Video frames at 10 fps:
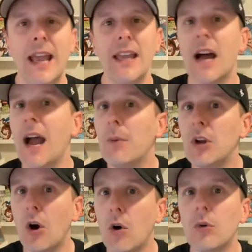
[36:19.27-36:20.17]
And I
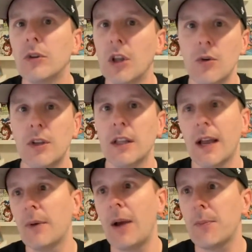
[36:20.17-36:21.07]
would own Loki. I,
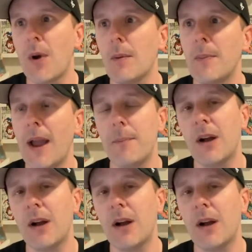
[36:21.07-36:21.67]
I would probably buy a